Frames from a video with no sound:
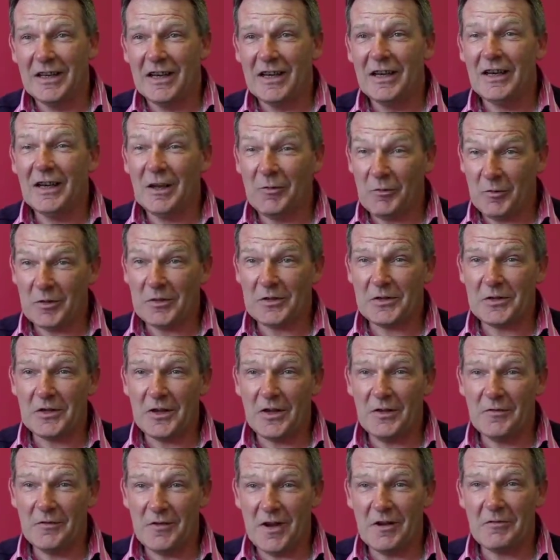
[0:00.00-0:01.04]
And I was
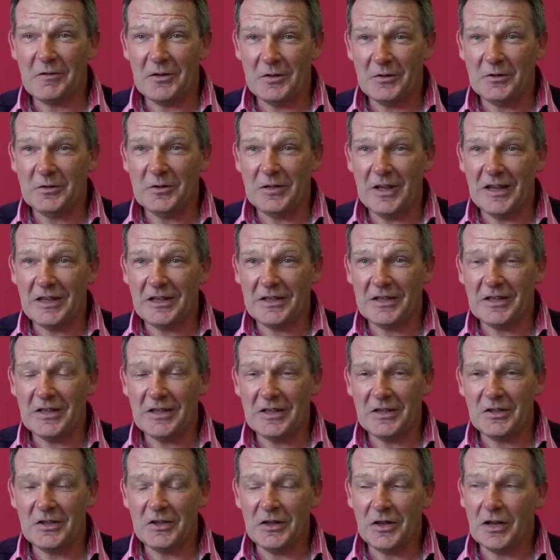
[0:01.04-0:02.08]
a very good head
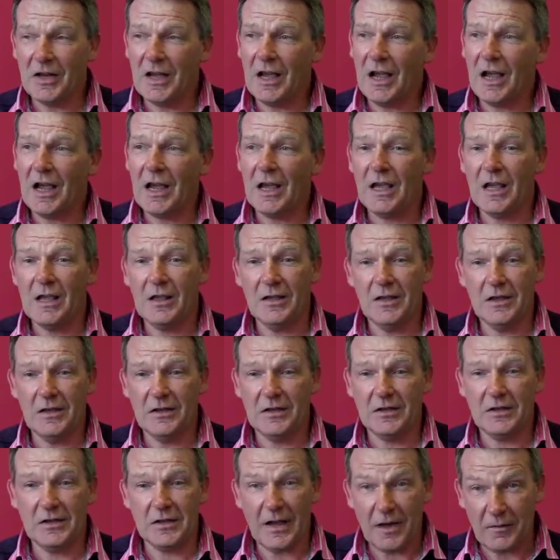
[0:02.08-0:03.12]
teacher. The
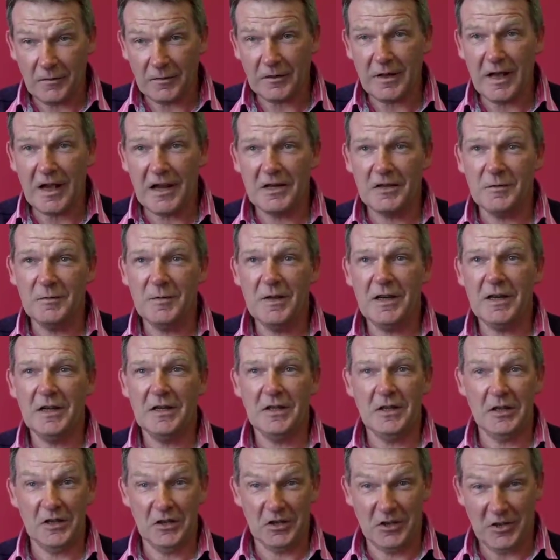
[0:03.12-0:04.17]
staff liked me,
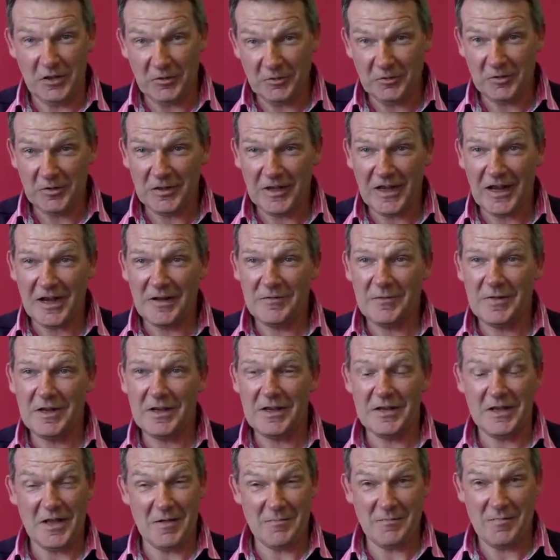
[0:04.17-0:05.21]
the children liked me,
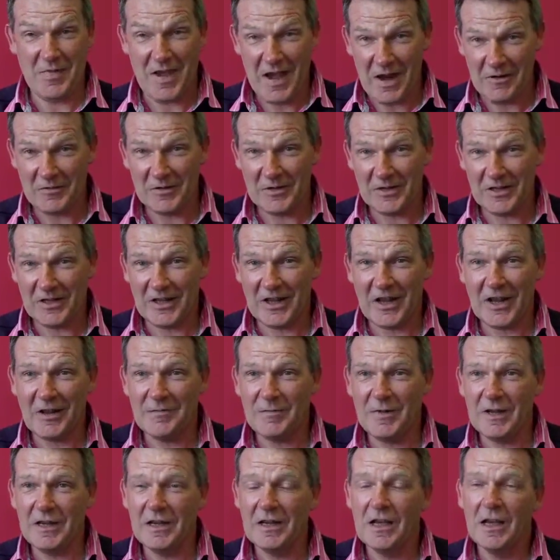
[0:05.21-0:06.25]
the parents liked
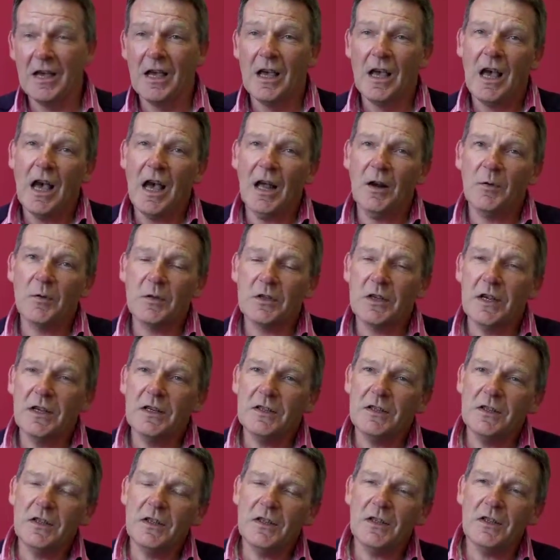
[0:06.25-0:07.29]
me. And I was getting
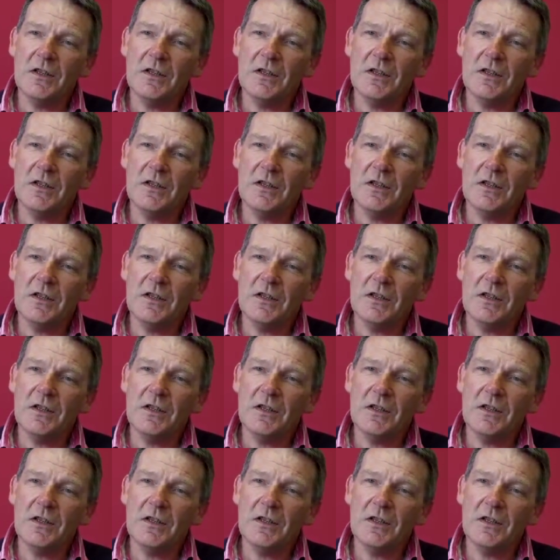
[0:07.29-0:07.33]
to the